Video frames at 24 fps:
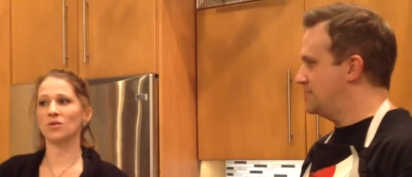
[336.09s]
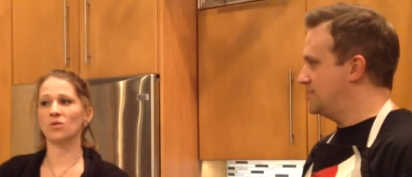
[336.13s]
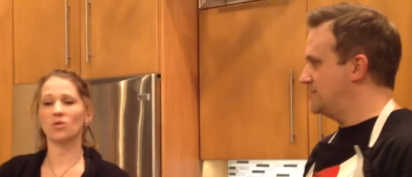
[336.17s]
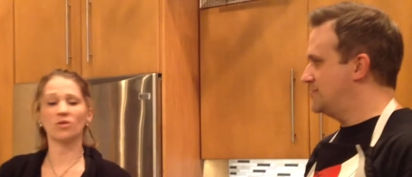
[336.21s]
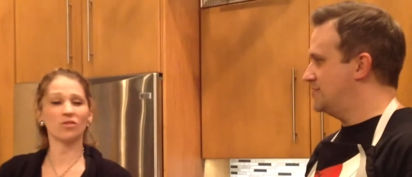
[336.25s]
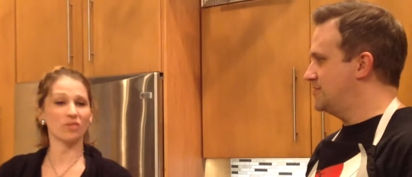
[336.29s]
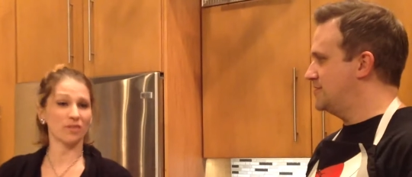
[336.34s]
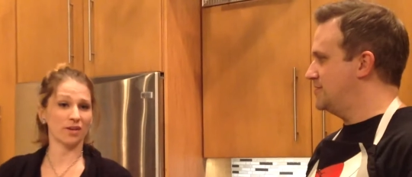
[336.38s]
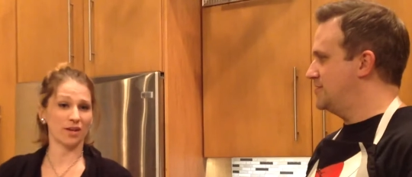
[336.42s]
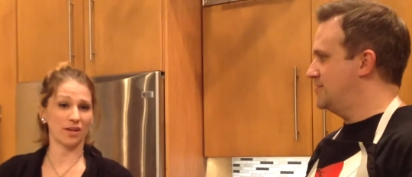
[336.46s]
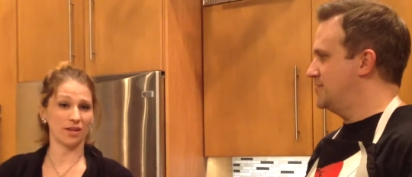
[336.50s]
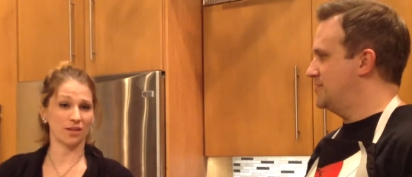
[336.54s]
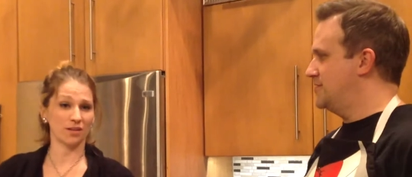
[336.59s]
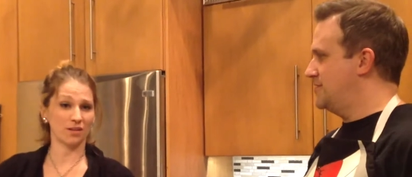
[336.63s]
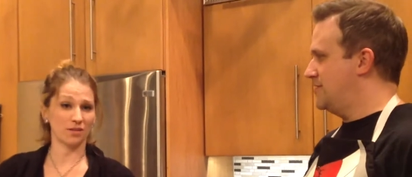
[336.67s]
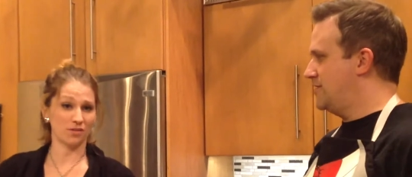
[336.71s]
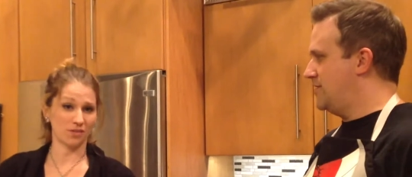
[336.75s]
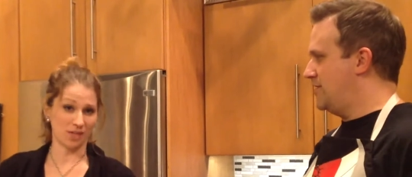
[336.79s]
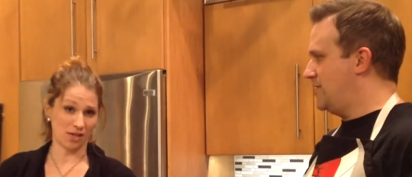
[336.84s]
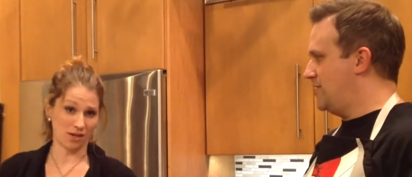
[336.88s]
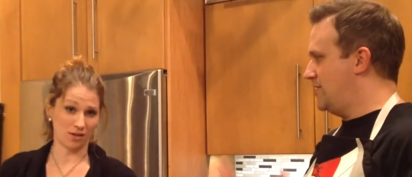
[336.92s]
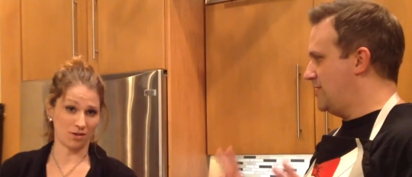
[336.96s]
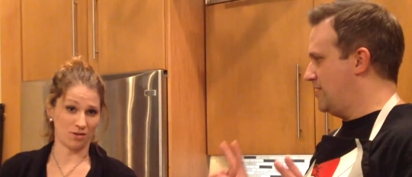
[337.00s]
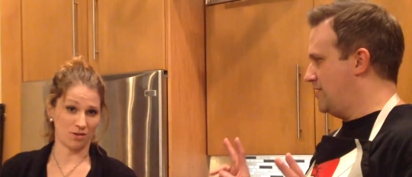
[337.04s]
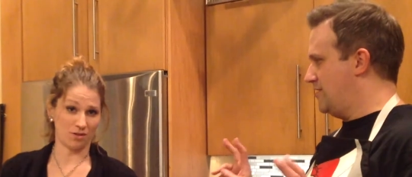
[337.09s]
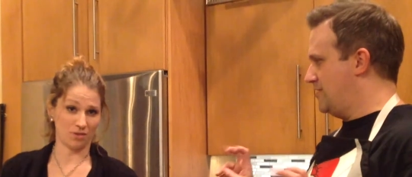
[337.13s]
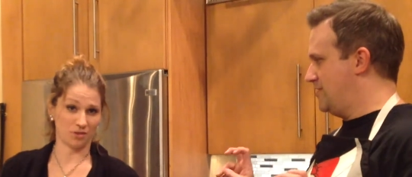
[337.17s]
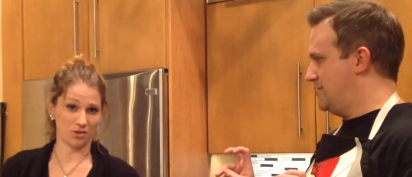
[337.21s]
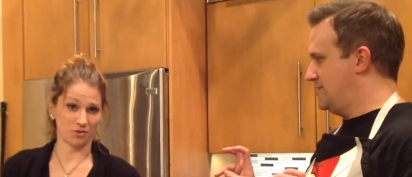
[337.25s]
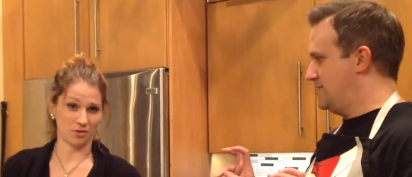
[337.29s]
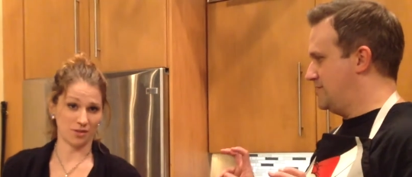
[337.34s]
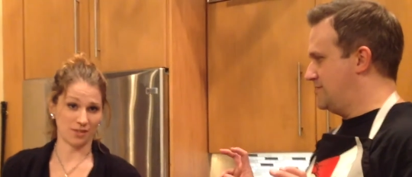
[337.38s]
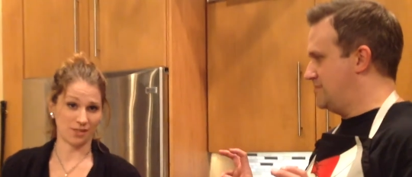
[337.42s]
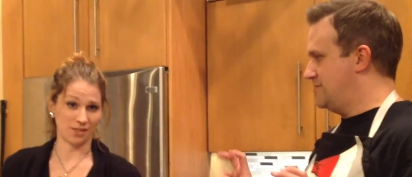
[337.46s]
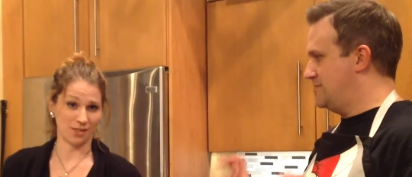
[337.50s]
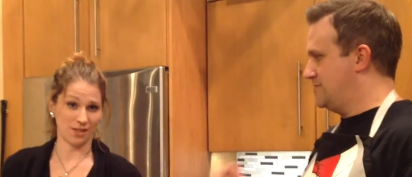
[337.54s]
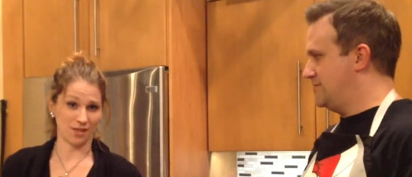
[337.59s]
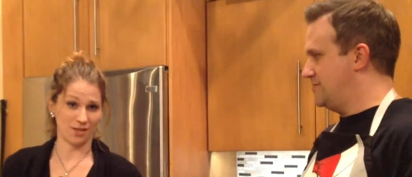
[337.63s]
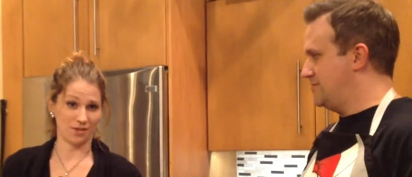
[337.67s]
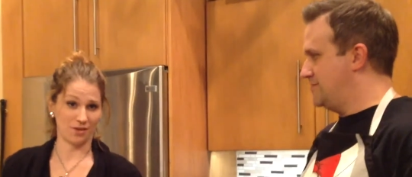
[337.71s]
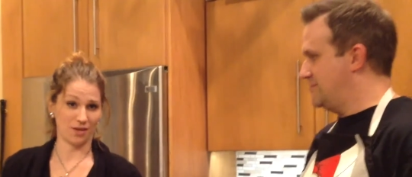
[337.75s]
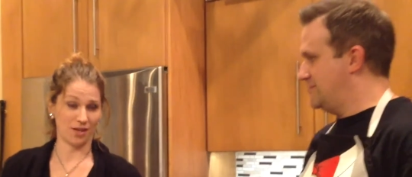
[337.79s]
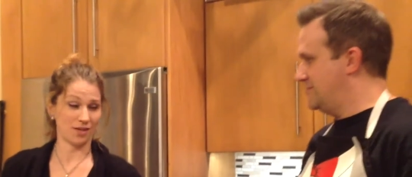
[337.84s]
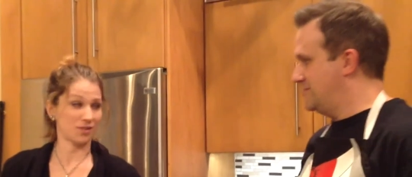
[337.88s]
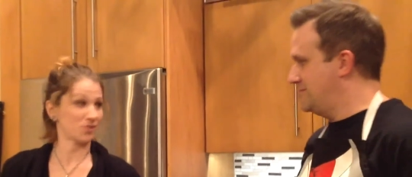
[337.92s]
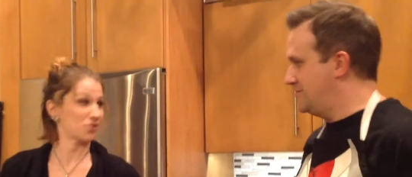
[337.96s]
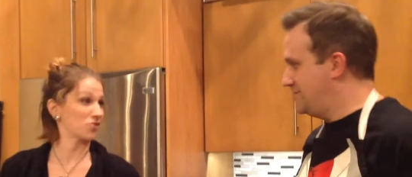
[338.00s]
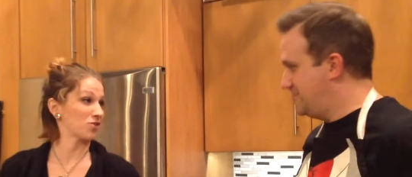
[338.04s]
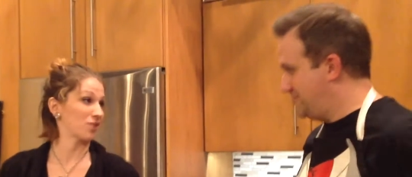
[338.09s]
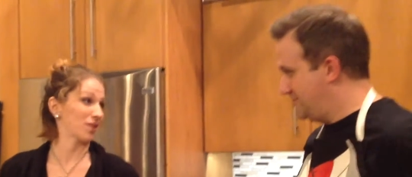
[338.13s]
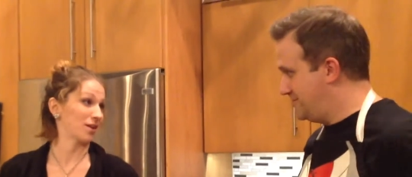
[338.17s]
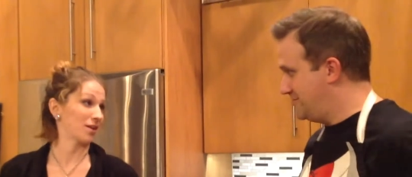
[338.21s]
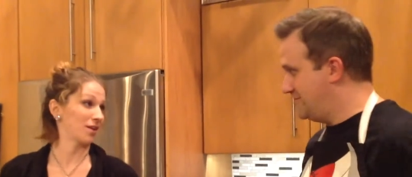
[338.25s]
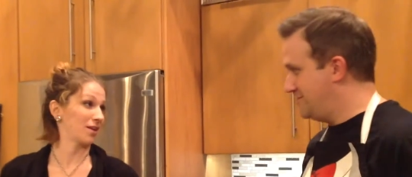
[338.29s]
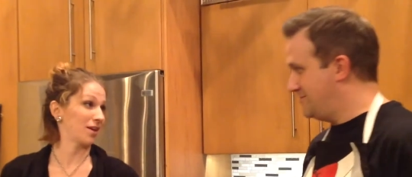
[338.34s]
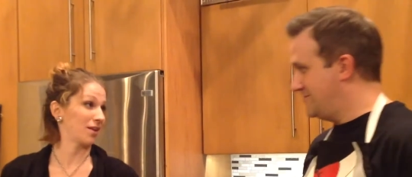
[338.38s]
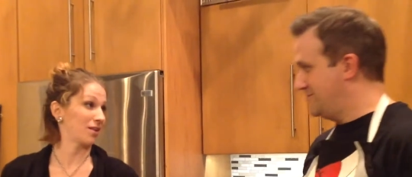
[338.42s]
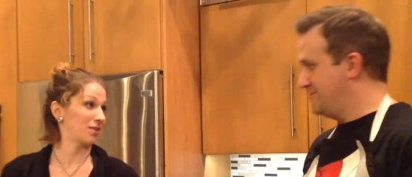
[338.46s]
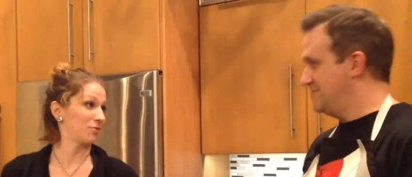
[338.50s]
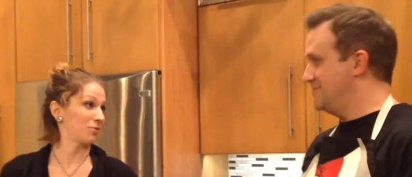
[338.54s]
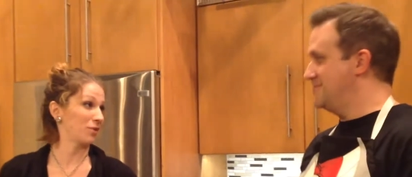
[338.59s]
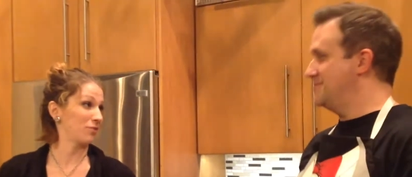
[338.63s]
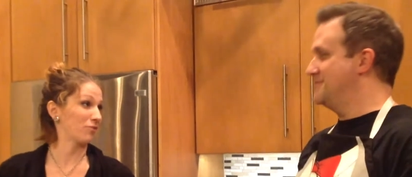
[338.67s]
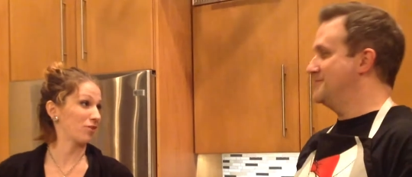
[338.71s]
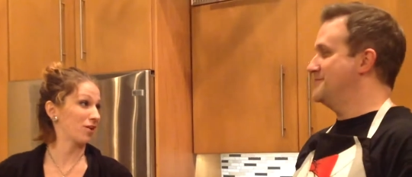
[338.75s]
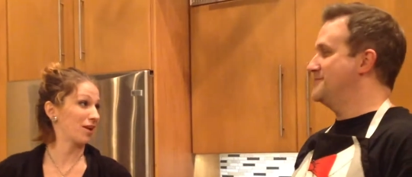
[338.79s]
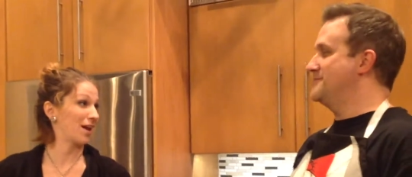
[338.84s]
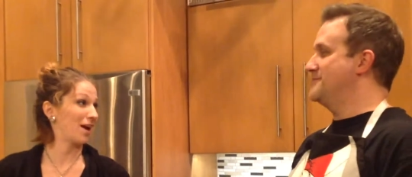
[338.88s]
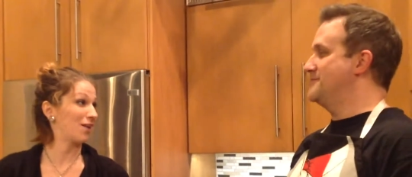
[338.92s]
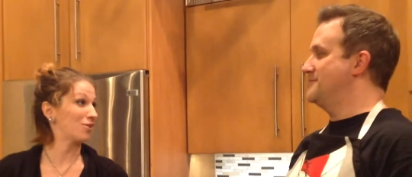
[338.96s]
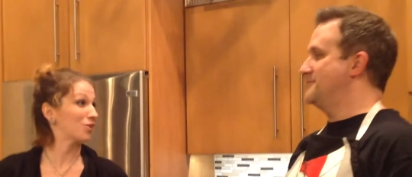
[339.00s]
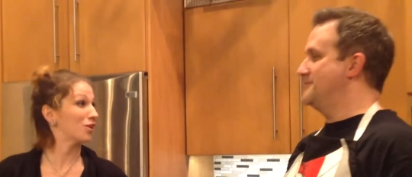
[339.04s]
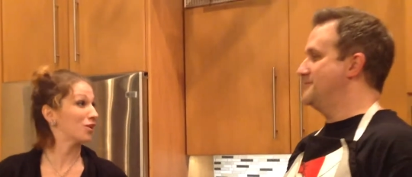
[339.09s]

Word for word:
Speaker 1: ordering those alcohol choices that you guys drink and we run out